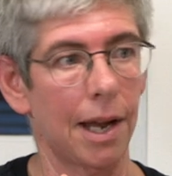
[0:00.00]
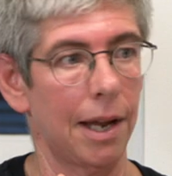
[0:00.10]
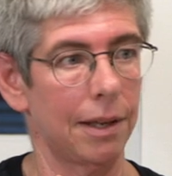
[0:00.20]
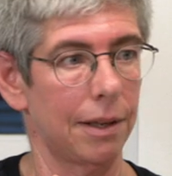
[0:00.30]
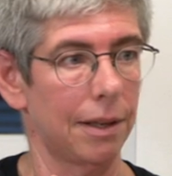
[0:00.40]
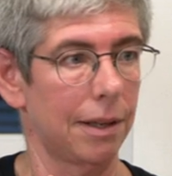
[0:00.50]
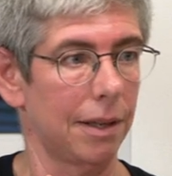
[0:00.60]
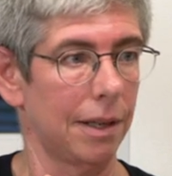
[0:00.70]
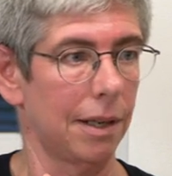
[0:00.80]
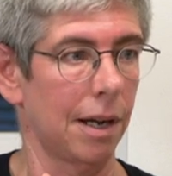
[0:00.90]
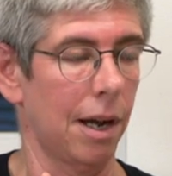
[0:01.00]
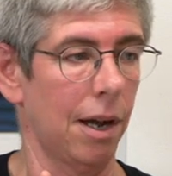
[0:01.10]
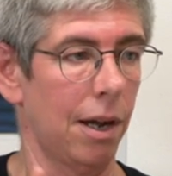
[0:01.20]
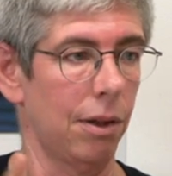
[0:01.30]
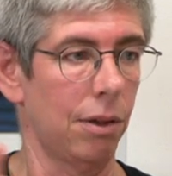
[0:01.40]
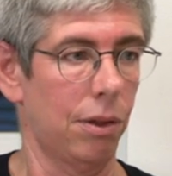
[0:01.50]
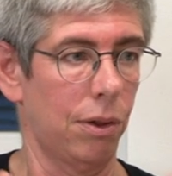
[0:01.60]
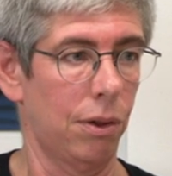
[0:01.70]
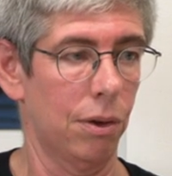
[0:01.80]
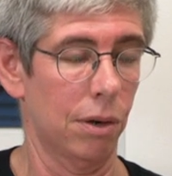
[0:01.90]
that uh,
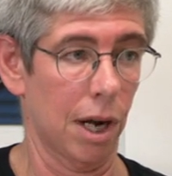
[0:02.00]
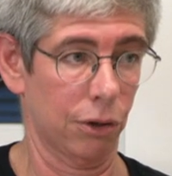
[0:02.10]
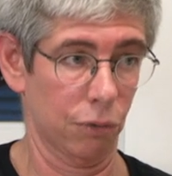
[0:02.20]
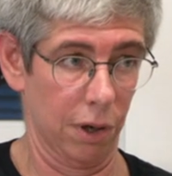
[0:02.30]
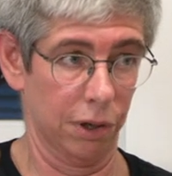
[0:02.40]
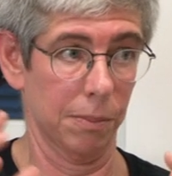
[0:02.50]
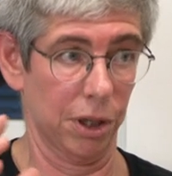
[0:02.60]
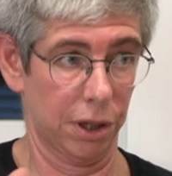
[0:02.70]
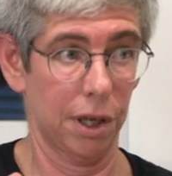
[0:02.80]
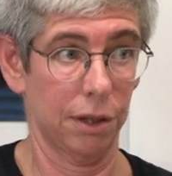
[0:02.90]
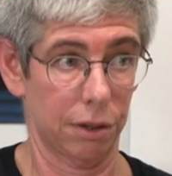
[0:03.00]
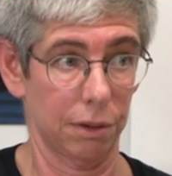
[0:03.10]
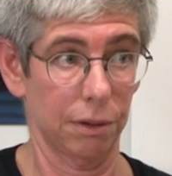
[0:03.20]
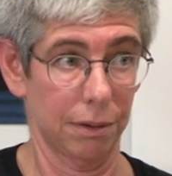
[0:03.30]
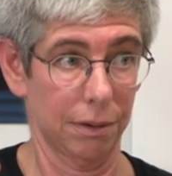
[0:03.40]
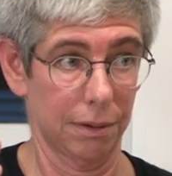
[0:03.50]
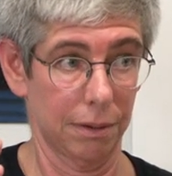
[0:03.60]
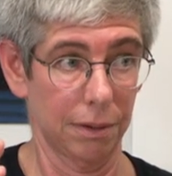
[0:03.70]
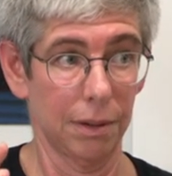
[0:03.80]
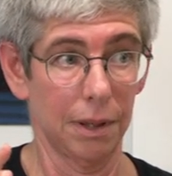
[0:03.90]
they're not drawing so much attention.
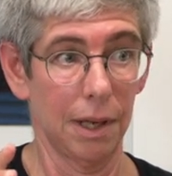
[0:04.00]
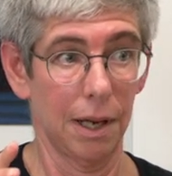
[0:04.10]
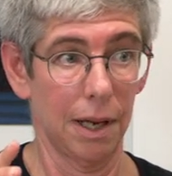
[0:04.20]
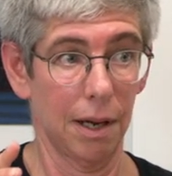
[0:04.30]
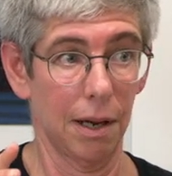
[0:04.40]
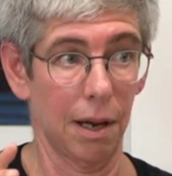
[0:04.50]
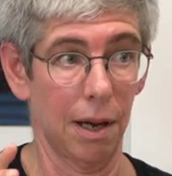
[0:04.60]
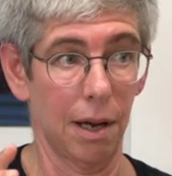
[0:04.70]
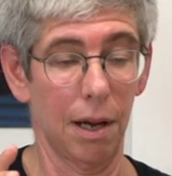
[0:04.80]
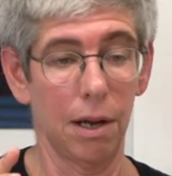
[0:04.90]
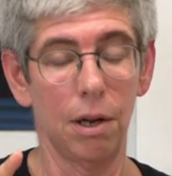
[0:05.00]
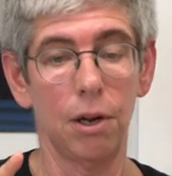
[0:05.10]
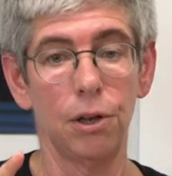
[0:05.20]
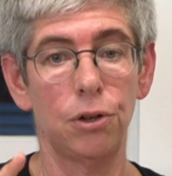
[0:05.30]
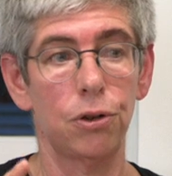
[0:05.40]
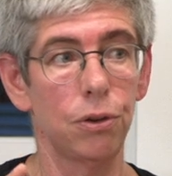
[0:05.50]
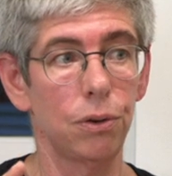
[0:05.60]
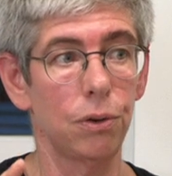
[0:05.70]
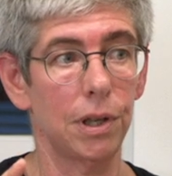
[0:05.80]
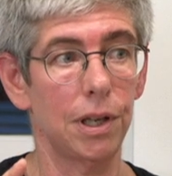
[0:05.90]
Uh,
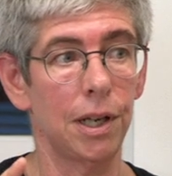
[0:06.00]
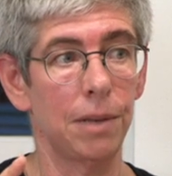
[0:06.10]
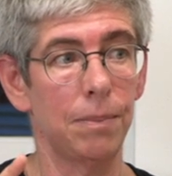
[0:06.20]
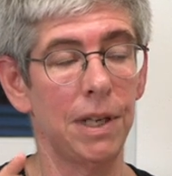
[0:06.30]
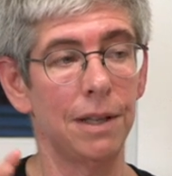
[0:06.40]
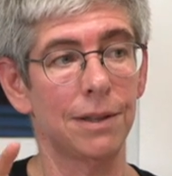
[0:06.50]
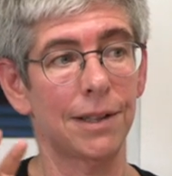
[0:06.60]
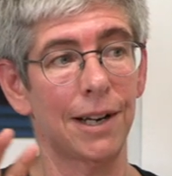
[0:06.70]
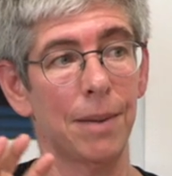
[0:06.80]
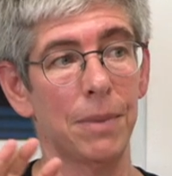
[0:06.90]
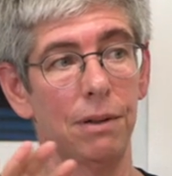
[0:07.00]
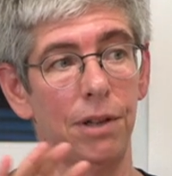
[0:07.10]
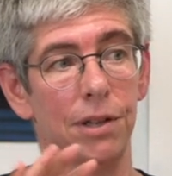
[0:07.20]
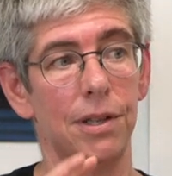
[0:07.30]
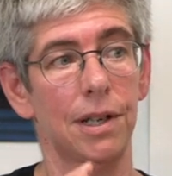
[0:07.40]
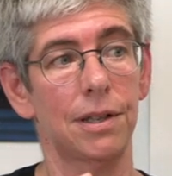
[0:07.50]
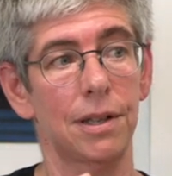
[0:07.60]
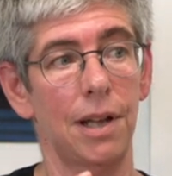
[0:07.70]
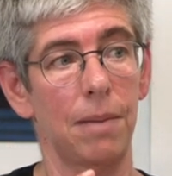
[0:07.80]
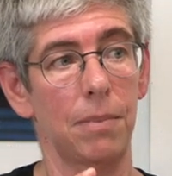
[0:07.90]
two, it means that I'm listening
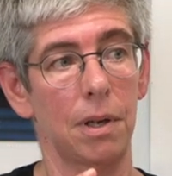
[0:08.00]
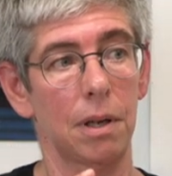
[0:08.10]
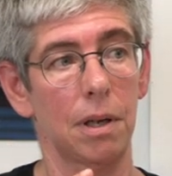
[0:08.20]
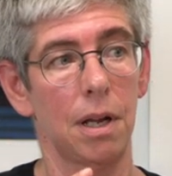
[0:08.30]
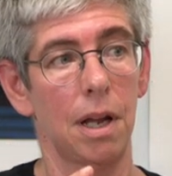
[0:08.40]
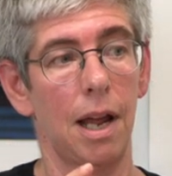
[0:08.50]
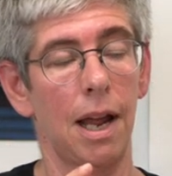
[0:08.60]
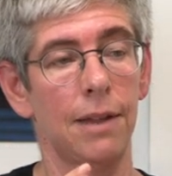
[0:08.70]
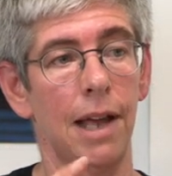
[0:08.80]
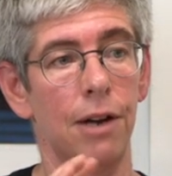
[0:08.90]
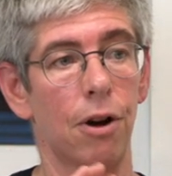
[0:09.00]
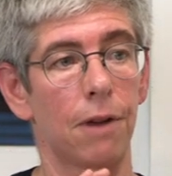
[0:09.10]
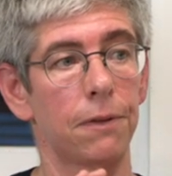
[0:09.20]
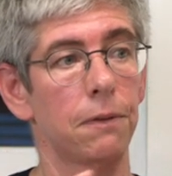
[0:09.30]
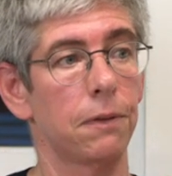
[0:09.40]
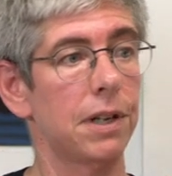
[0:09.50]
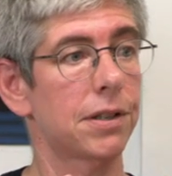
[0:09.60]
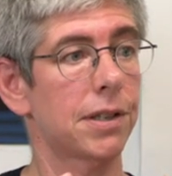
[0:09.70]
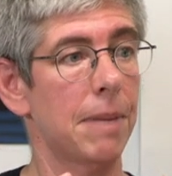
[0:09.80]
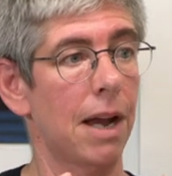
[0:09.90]
to them, and that often
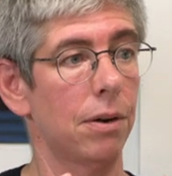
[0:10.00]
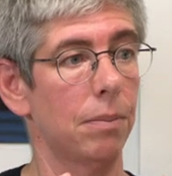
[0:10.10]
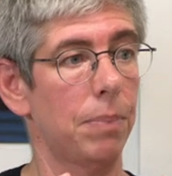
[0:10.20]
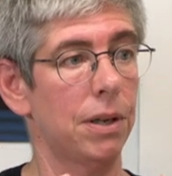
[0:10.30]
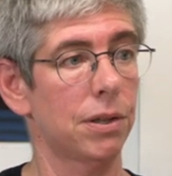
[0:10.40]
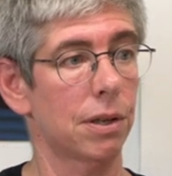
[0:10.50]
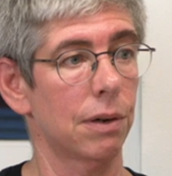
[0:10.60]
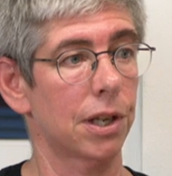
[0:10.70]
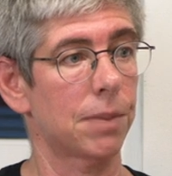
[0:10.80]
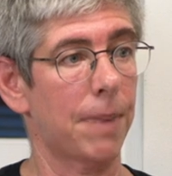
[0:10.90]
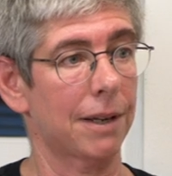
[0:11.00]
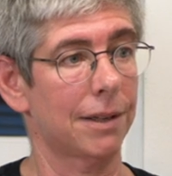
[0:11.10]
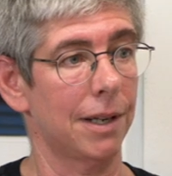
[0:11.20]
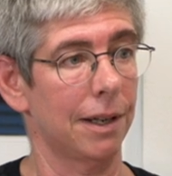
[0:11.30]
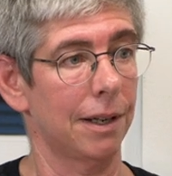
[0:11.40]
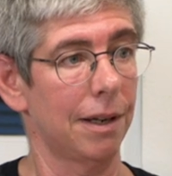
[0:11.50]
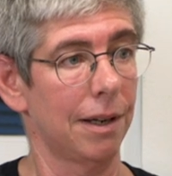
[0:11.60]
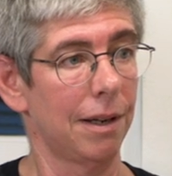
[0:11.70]
freaks them out because they're expecting